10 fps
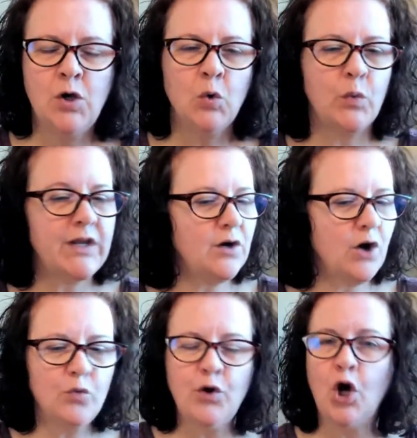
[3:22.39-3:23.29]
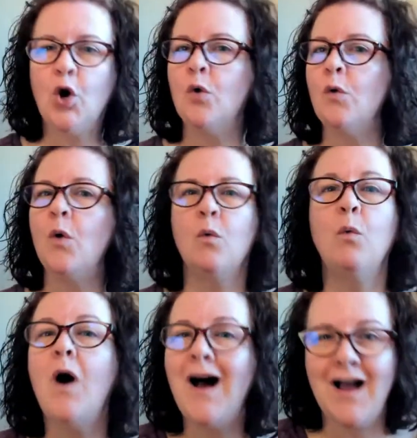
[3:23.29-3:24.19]
We don't know
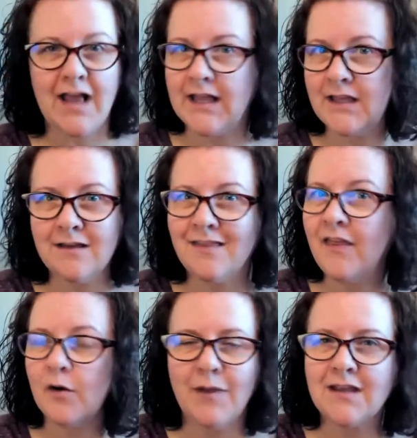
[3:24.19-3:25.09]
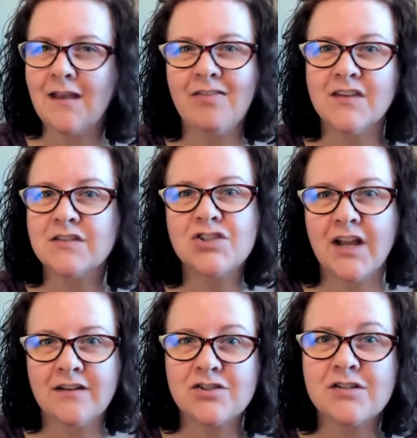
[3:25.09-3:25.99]
why they're making this
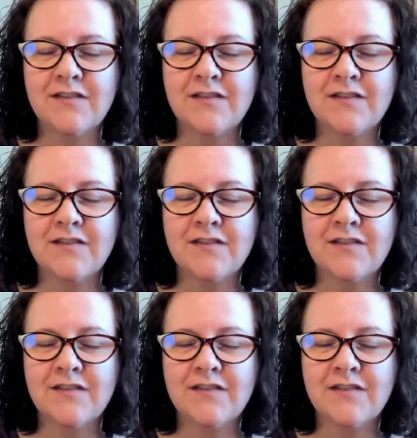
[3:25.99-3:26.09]
change.